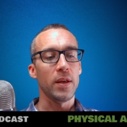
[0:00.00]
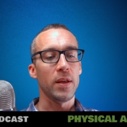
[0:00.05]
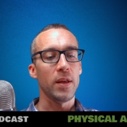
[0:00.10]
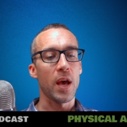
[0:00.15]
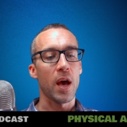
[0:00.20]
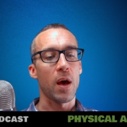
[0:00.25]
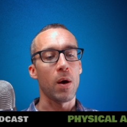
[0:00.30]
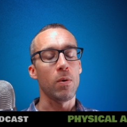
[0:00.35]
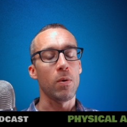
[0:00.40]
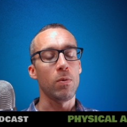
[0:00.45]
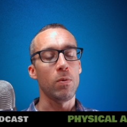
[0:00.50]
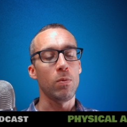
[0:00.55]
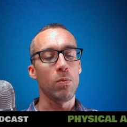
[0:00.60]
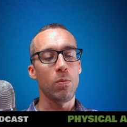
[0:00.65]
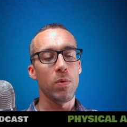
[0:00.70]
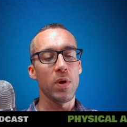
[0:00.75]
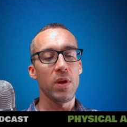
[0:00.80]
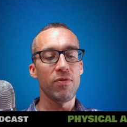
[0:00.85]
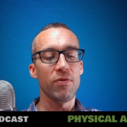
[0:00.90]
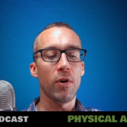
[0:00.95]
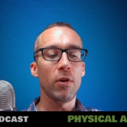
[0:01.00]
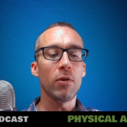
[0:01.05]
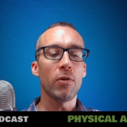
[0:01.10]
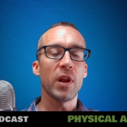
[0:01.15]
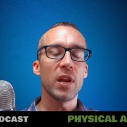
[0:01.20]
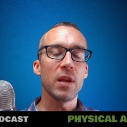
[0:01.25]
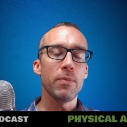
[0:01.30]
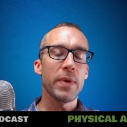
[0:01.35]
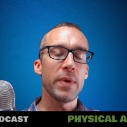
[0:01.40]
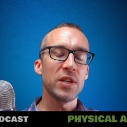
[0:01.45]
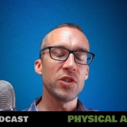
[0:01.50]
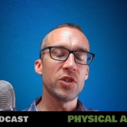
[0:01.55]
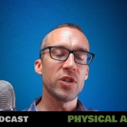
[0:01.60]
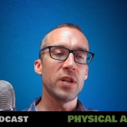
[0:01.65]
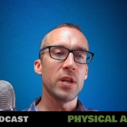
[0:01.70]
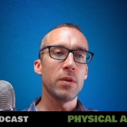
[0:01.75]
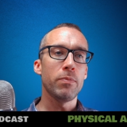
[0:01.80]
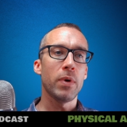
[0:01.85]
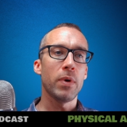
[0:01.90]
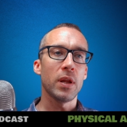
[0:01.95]
Yeah, we've already
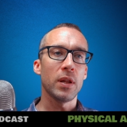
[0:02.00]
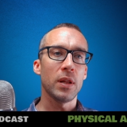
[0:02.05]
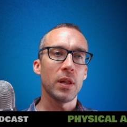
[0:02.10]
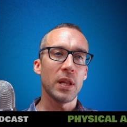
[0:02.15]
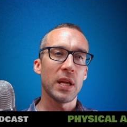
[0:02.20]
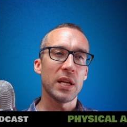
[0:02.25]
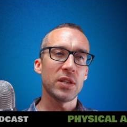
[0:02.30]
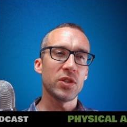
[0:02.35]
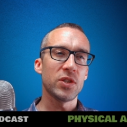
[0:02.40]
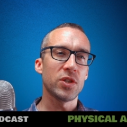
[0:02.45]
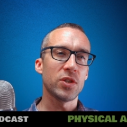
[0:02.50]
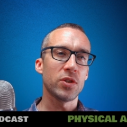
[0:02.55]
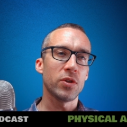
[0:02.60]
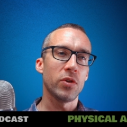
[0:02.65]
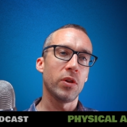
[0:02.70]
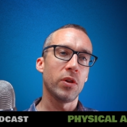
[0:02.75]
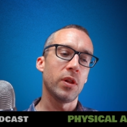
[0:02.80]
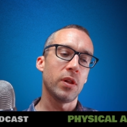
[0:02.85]
mentioned it, but let's